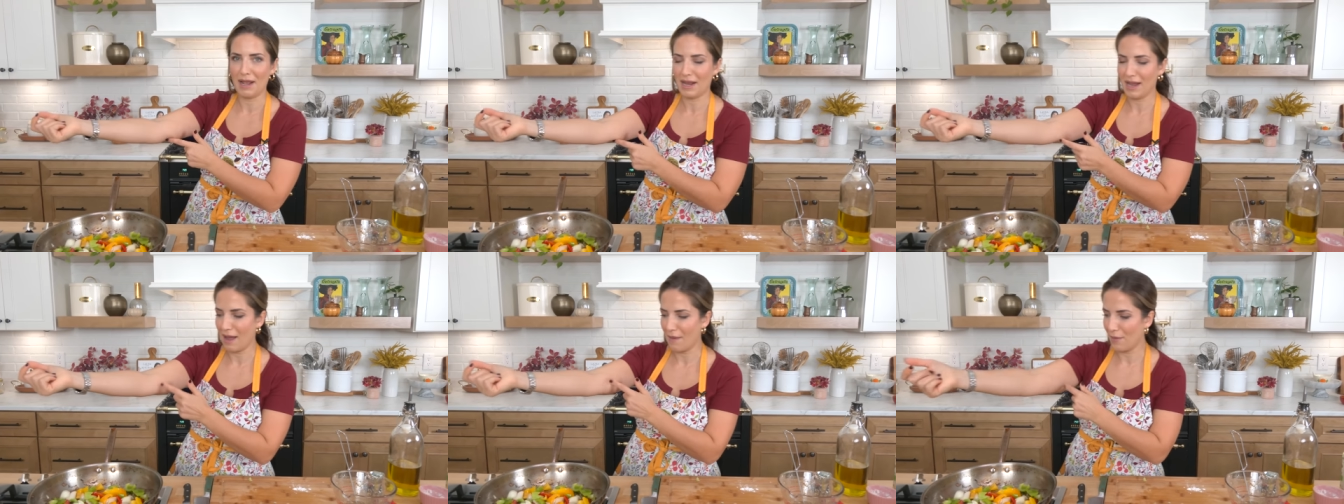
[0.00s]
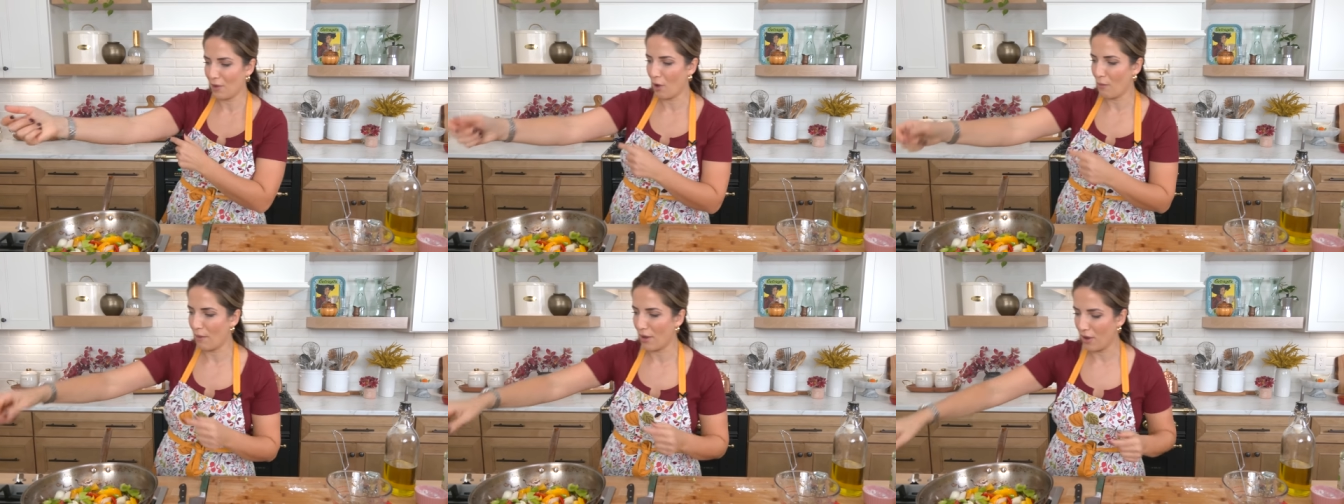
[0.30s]
it got
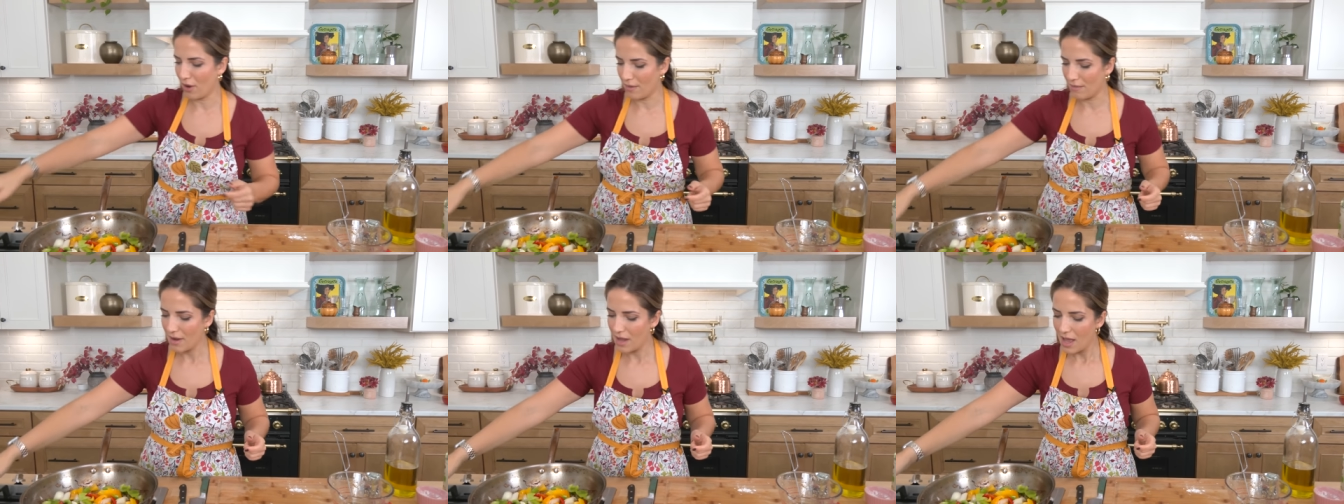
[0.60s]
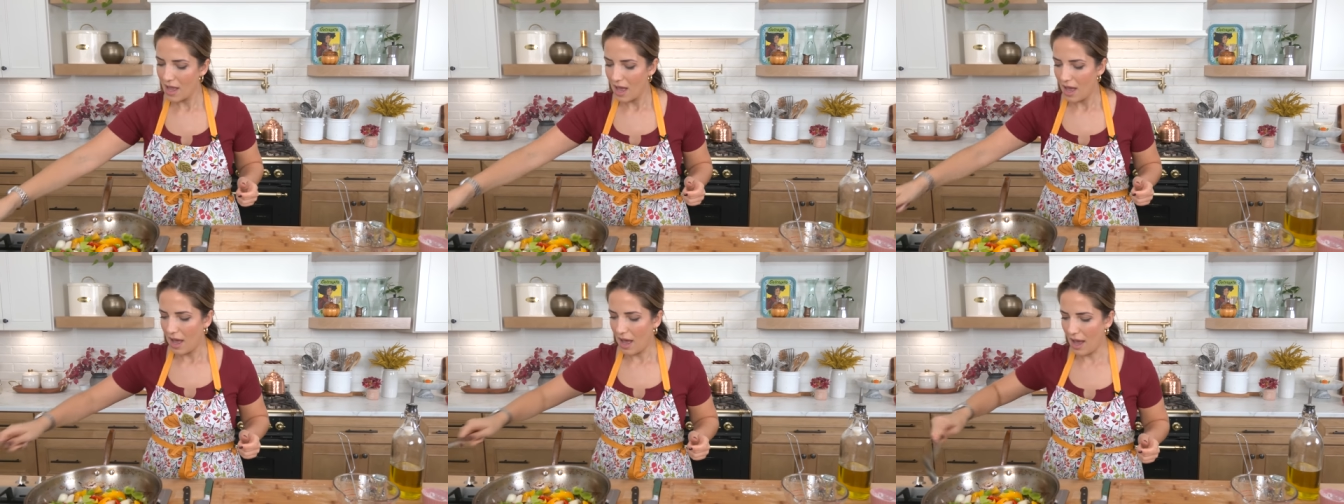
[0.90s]
me on my arm.
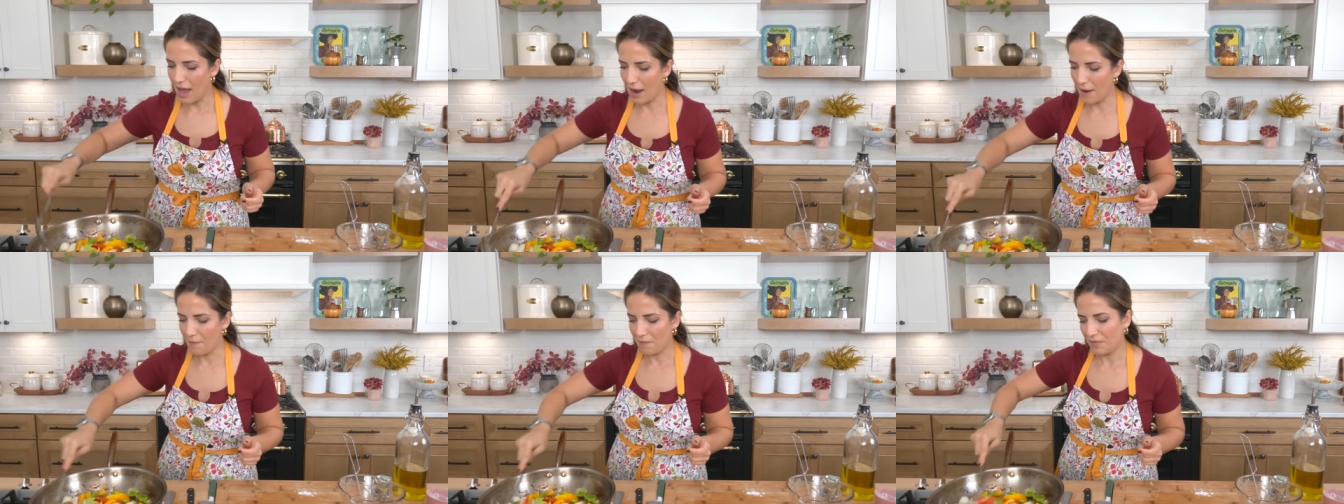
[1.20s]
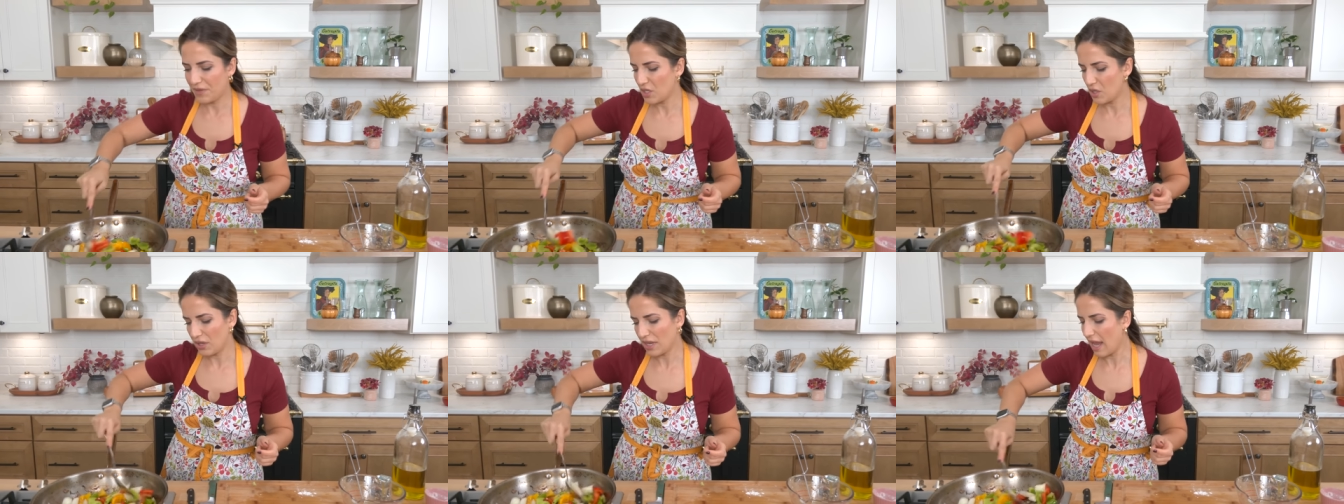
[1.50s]
Um,
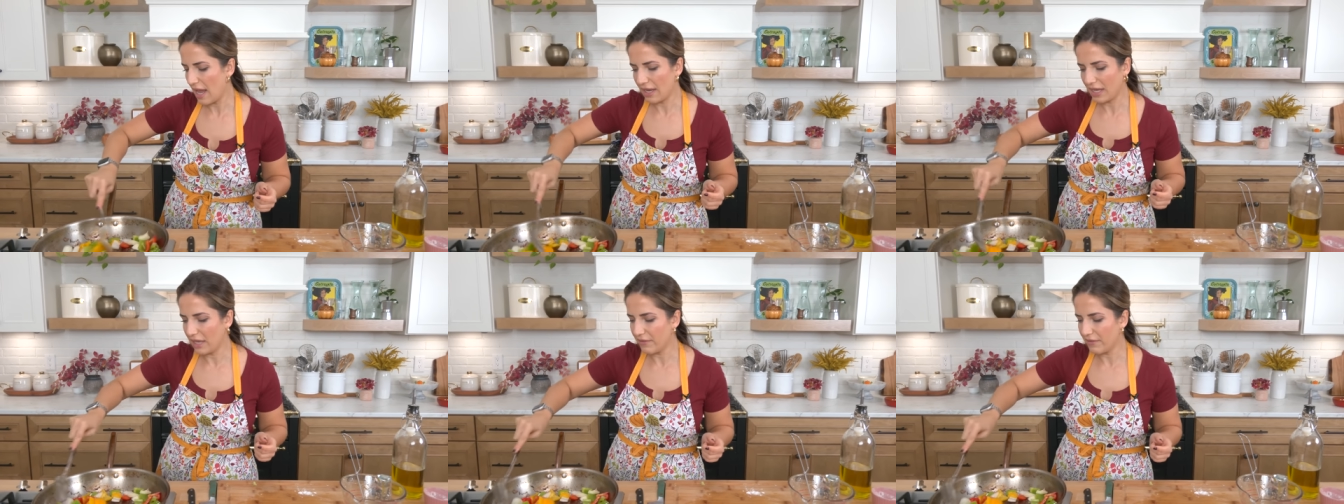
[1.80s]
so again,